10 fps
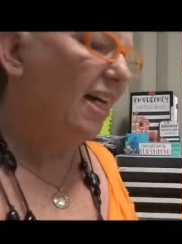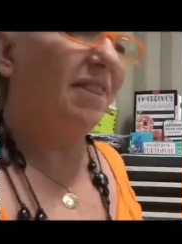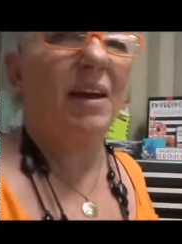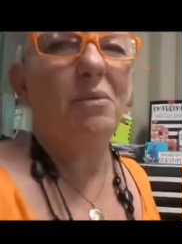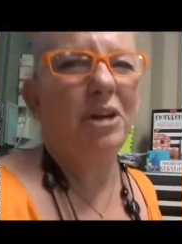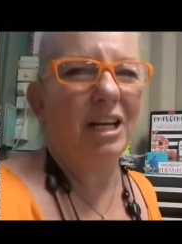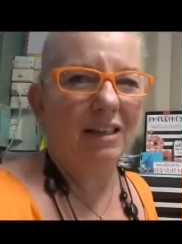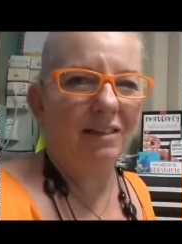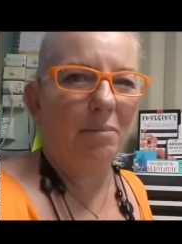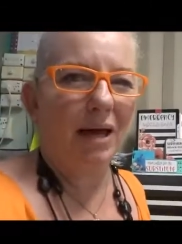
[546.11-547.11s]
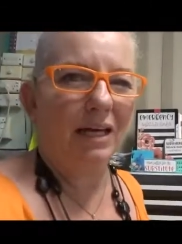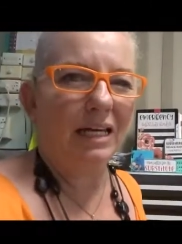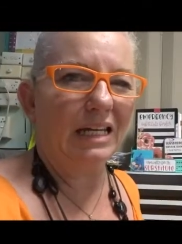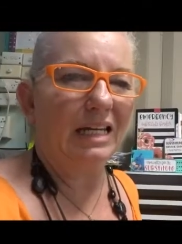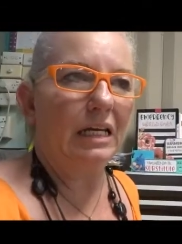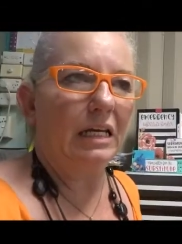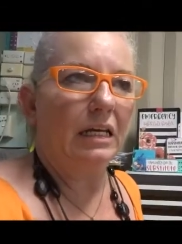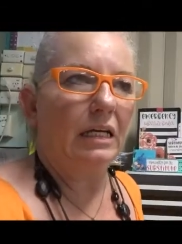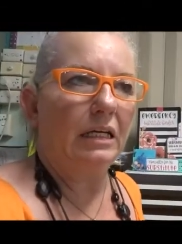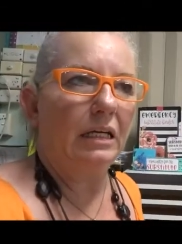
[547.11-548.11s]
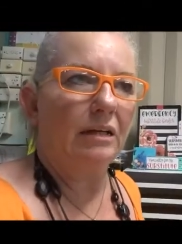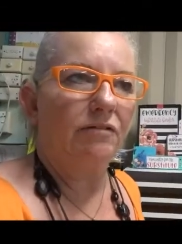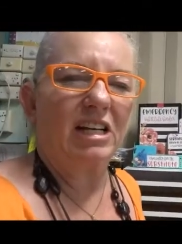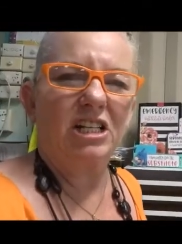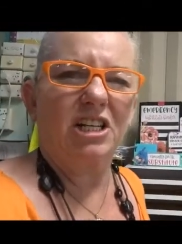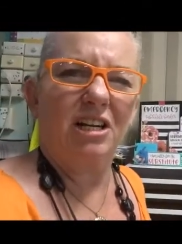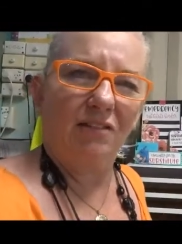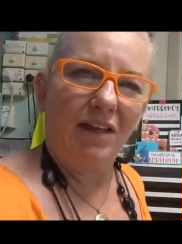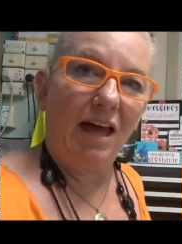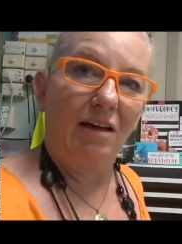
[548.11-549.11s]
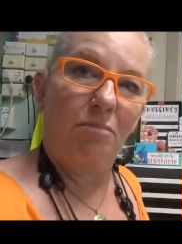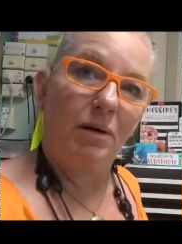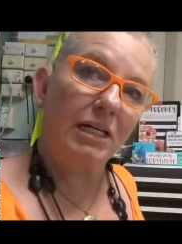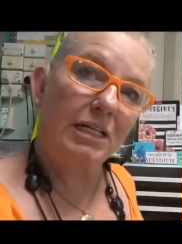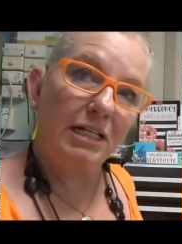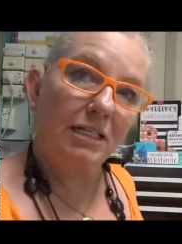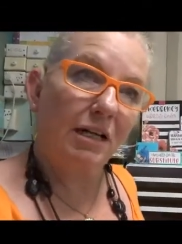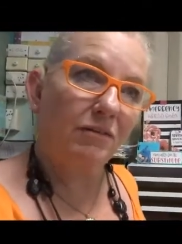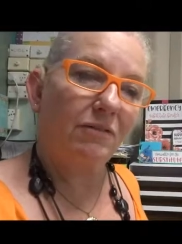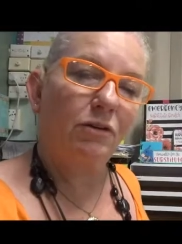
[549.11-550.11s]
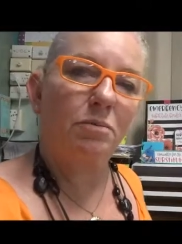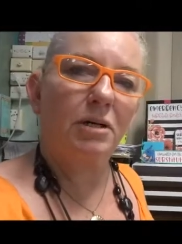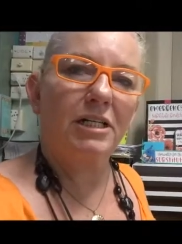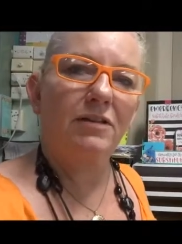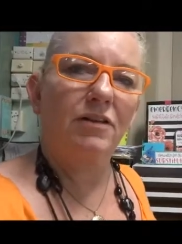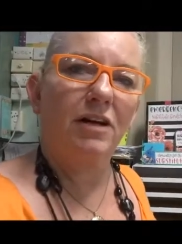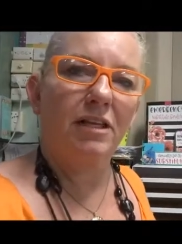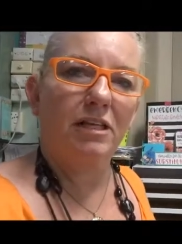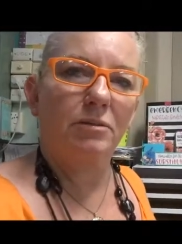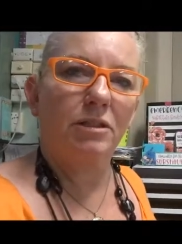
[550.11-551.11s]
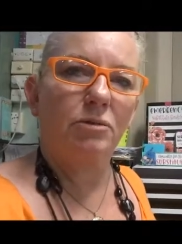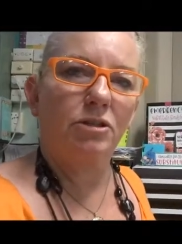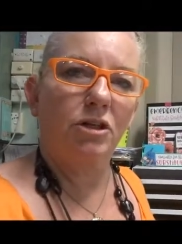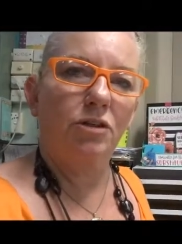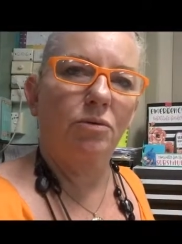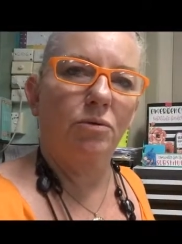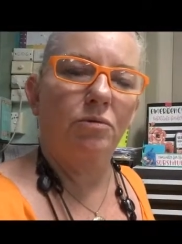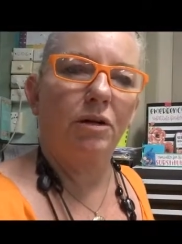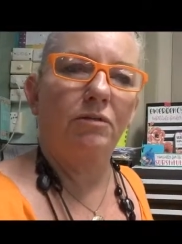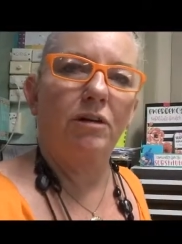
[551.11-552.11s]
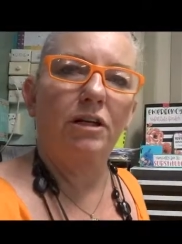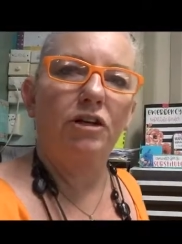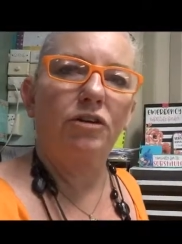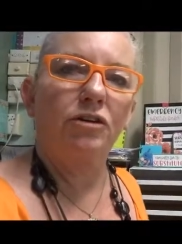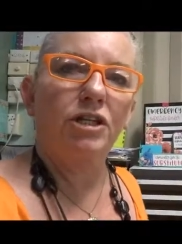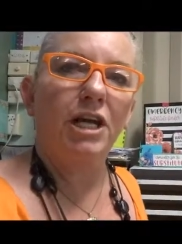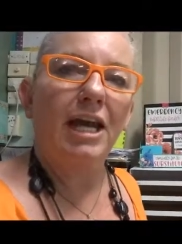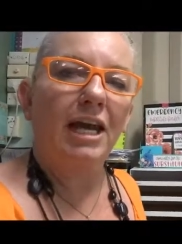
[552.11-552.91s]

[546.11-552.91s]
They weren't in the packet. In fact, I don't know if they have brag tags. I'll have to have a look, but I did find these ones, which I thought were really cute.